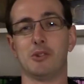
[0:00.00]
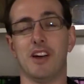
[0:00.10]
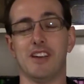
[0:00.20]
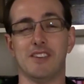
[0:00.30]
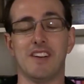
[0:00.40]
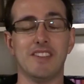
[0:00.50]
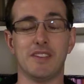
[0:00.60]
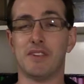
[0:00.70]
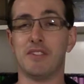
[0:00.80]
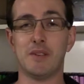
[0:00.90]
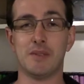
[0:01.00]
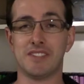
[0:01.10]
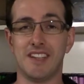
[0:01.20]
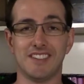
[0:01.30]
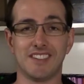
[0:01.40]
kind of under
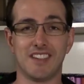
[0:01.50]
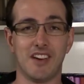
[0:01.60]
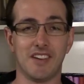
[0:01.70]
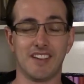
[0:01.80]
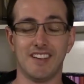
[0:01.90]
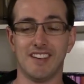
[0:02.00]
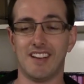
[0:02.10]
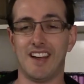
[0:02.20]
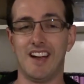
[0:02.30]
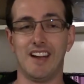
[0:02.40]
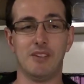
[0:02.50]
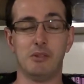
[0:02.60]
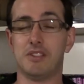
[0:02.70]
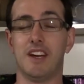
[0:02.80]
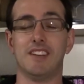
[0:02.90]
50% going uh,
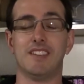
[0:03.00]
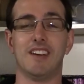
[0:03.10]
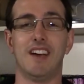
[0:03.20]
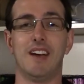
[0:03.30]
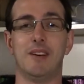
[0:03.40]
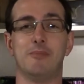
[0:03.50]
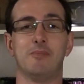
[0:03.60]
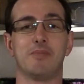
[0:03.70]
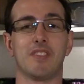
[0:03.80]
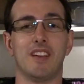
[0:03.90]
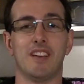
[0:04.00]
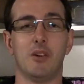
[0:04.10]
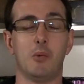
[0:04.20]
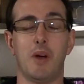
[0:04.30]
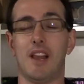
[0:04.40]
or done
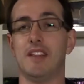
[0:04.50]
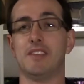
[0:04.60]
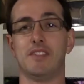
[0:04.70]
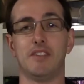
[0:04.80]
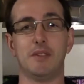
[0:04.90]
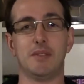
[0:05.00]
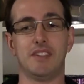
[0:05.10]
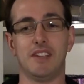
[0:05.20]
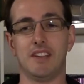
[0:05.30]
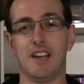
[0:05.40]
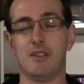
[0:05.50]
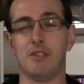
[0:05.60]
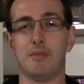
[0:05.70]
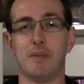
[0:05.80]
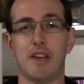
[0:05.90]
well under 50%
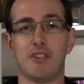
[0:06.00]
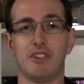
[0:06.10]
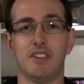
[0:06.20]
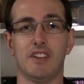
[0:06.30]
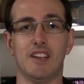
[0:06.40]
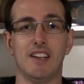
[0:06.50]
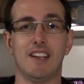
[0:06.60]
um, with my batteries.